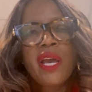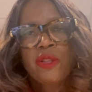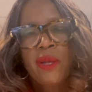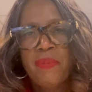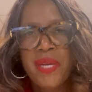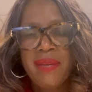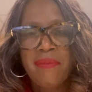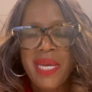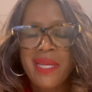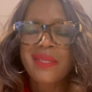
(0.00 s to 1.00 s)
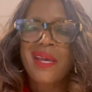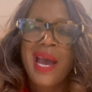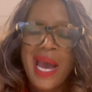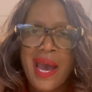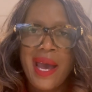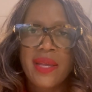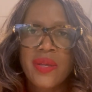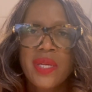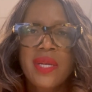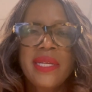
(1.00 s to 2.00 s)
at their peak means high.
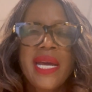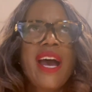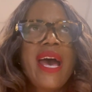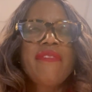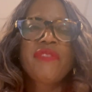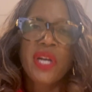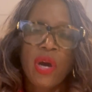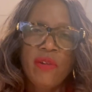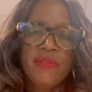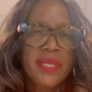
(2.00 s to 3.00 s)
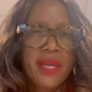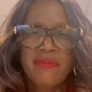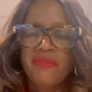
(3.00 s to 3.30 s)
Now, after COVID, if